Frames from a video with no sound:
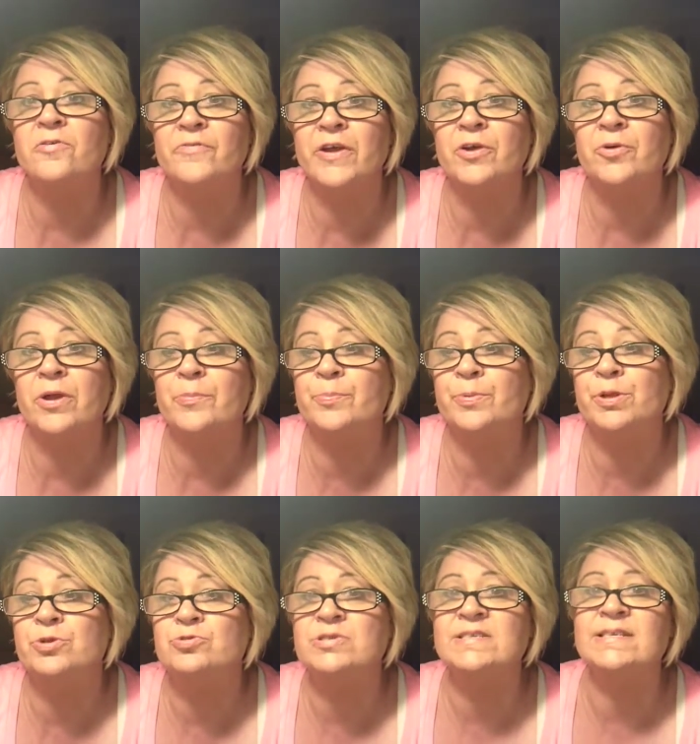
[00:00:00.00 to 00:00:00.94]
very
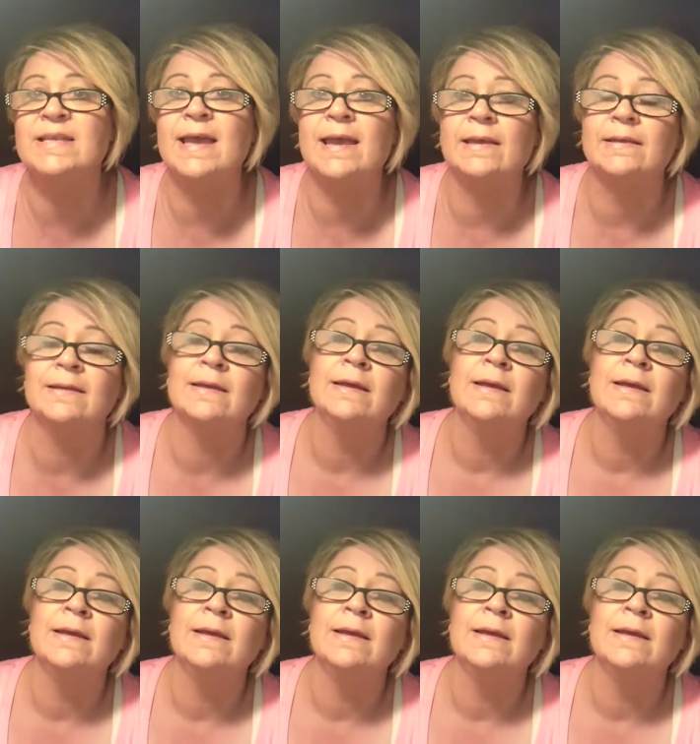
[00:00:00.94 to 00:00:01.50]
blue state,